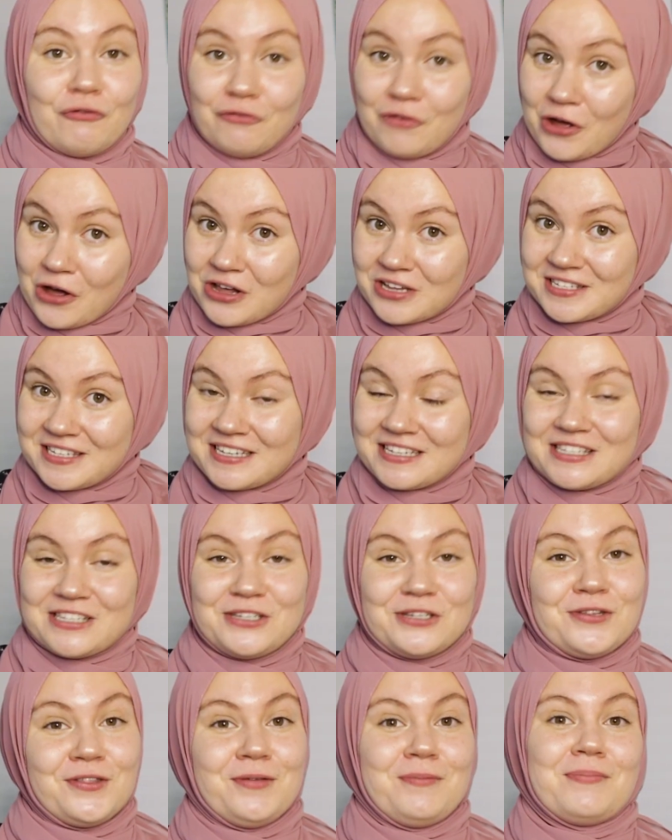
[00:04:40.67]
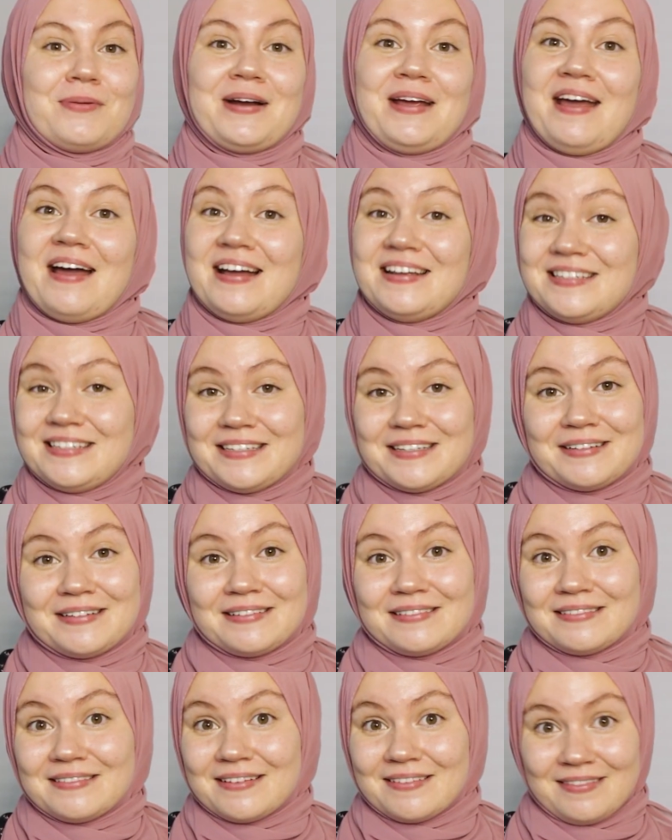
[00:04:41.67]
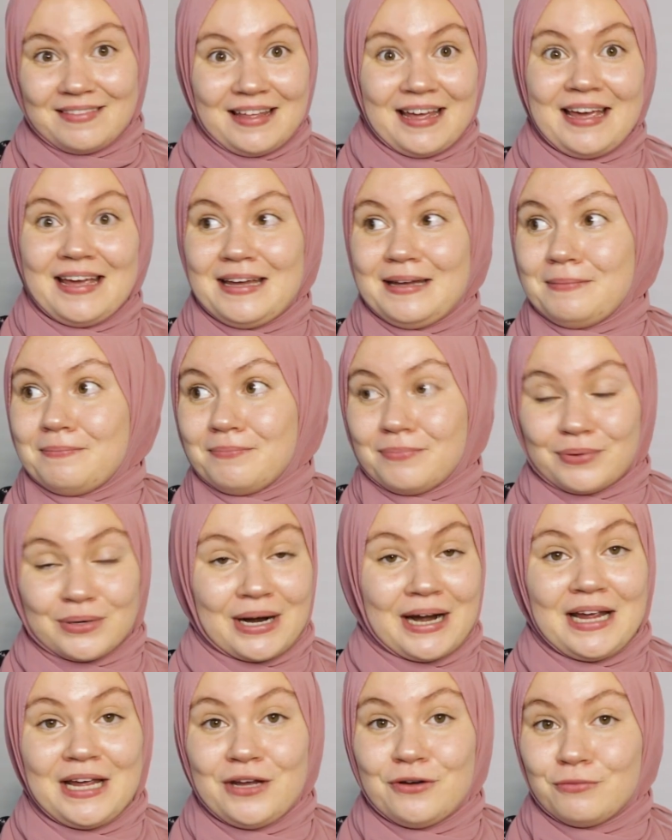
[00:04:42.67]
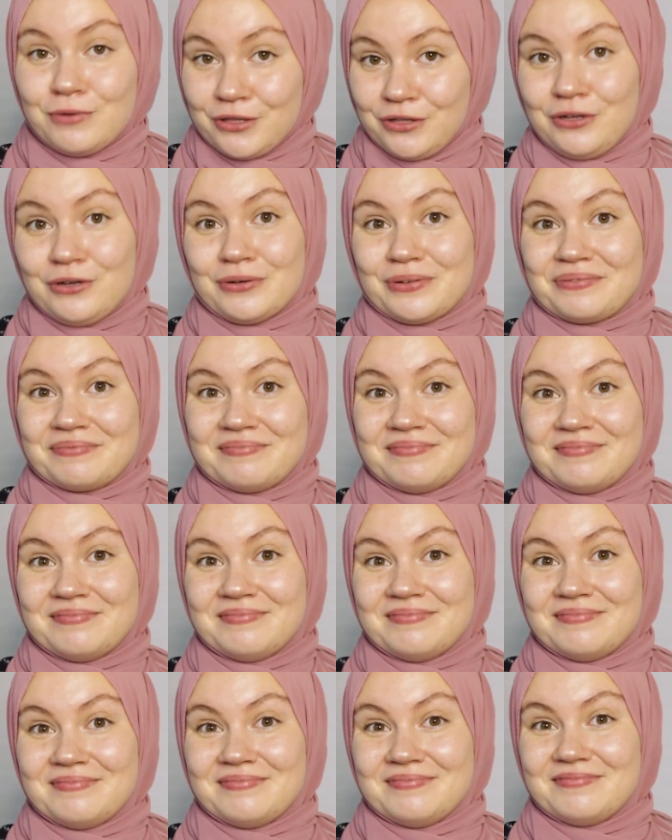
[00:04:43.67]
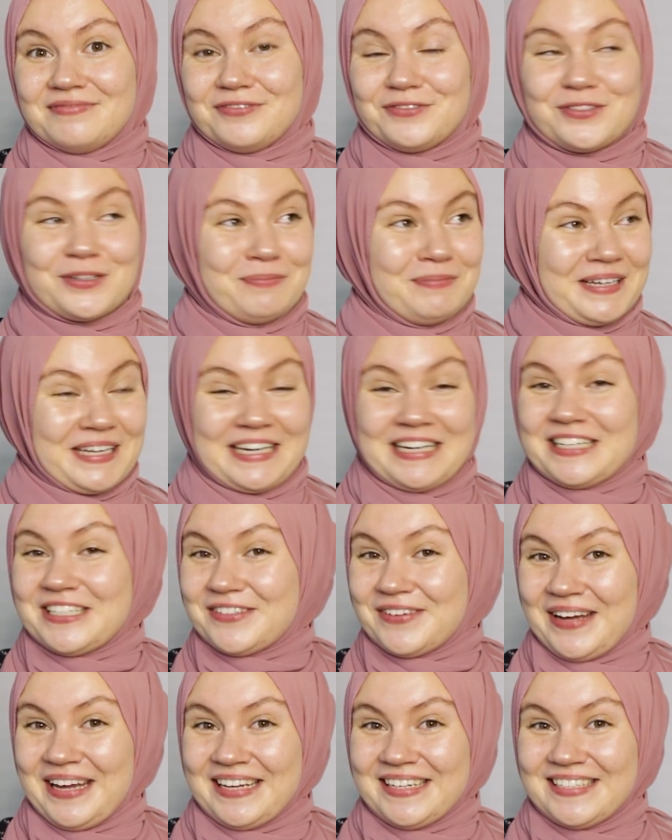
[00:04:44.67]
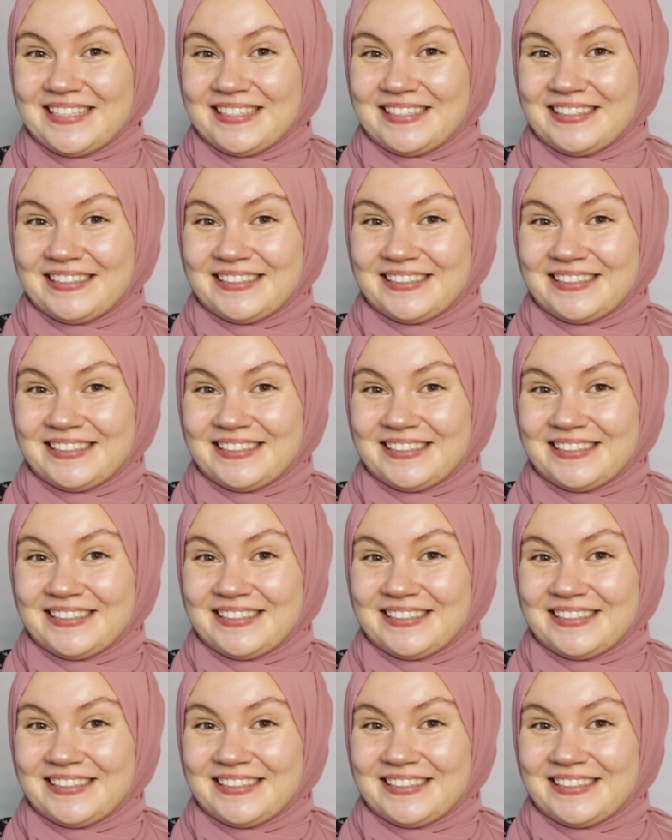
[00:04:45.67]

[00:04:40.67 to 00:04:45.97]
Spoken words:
verses into the prayer until they pray with you from beginning to end.